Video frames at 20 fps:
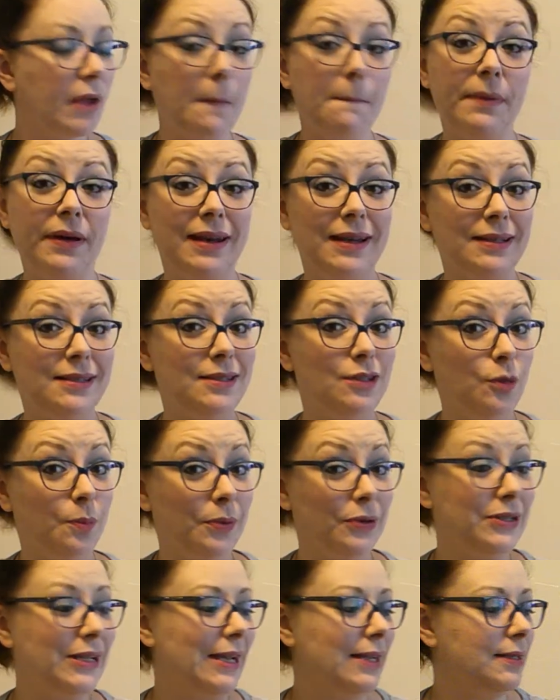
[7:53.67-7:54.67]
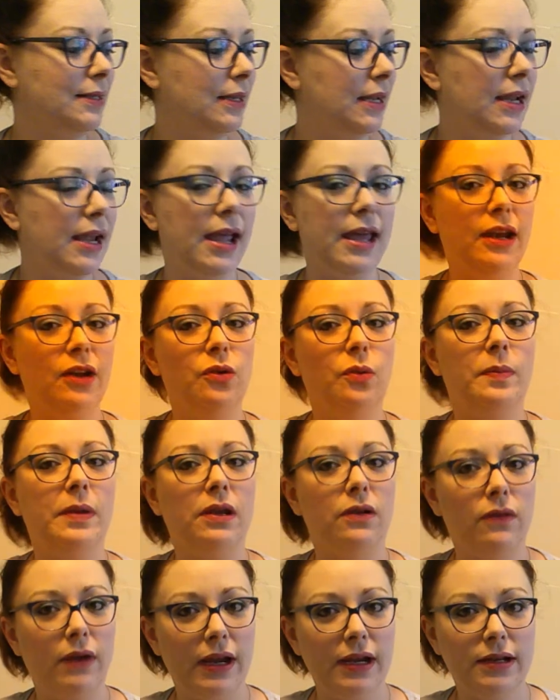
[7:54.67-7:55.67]
but it's super tasty and it will be
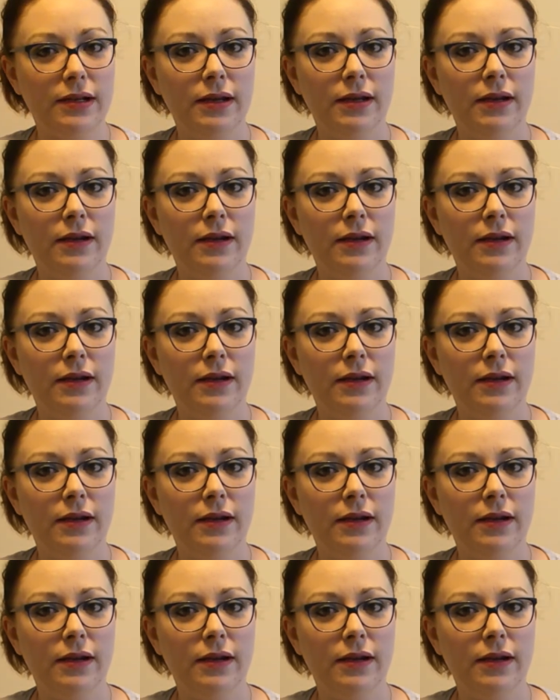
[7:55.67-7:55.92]
great